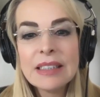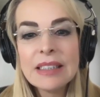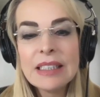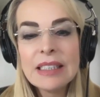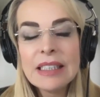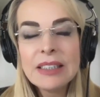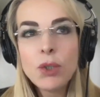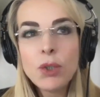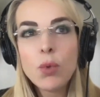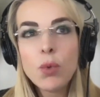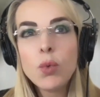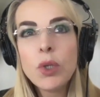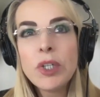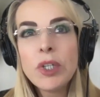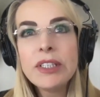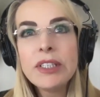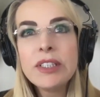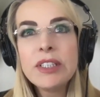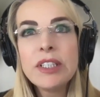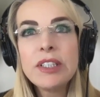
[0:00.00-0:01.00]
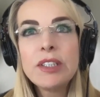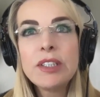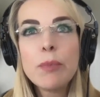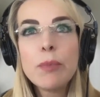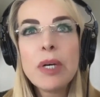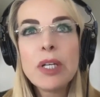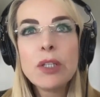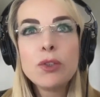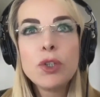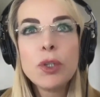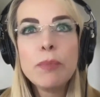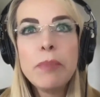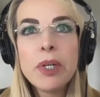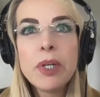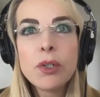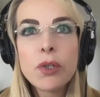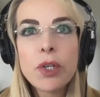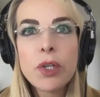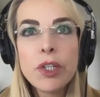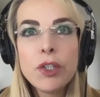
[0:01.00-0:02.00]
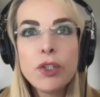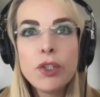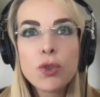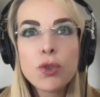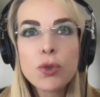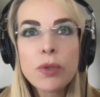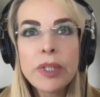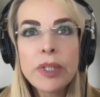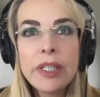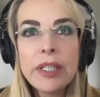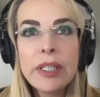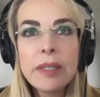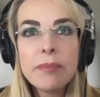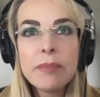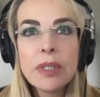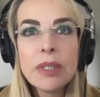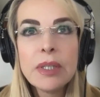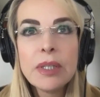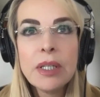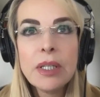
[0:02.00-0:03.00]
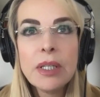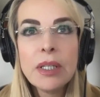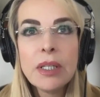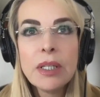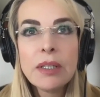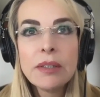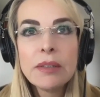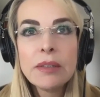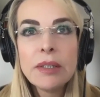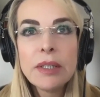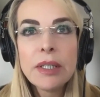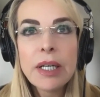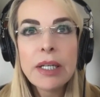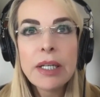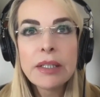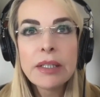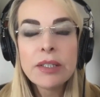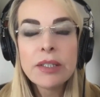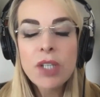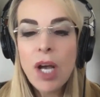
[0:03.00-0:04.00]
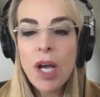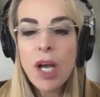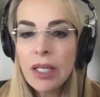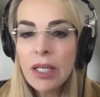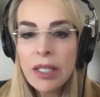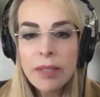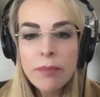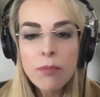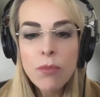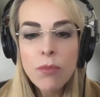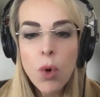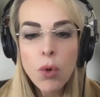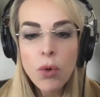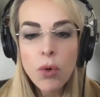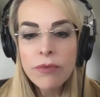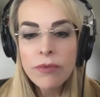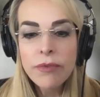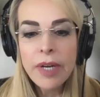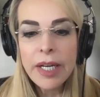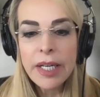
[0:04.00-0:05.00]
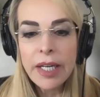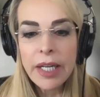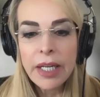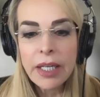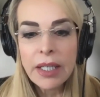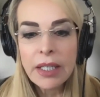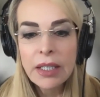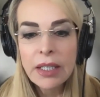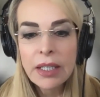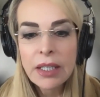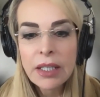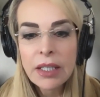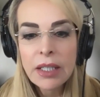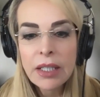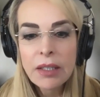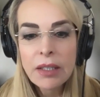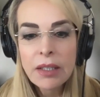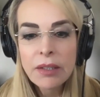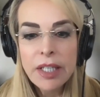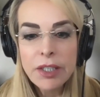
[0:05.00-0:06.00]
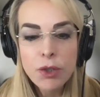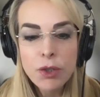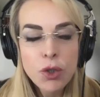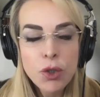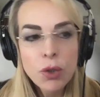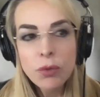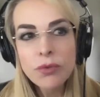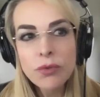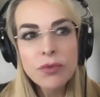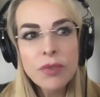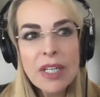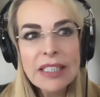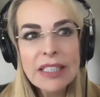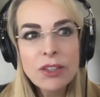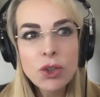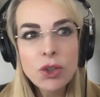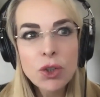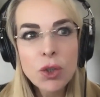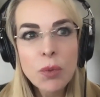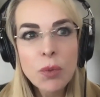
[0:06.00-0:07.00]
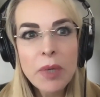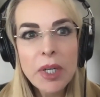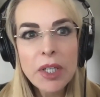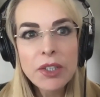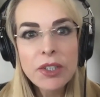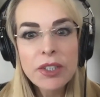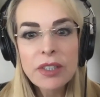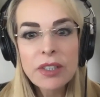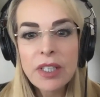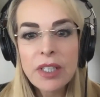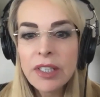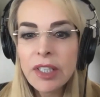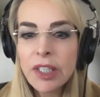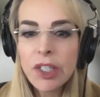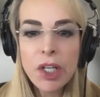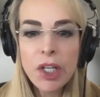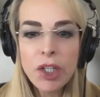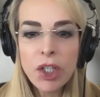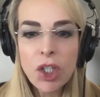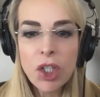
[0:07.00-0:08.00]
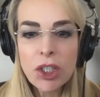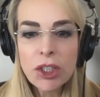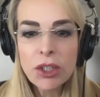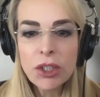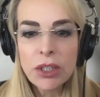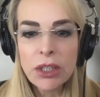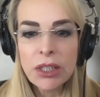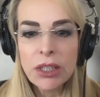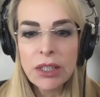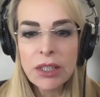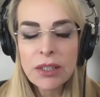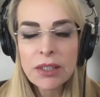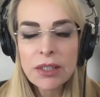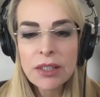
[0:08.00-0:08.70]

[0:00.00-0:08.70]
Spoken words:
And what is it about the American dream that is highly motivating that you don't find so much in another country?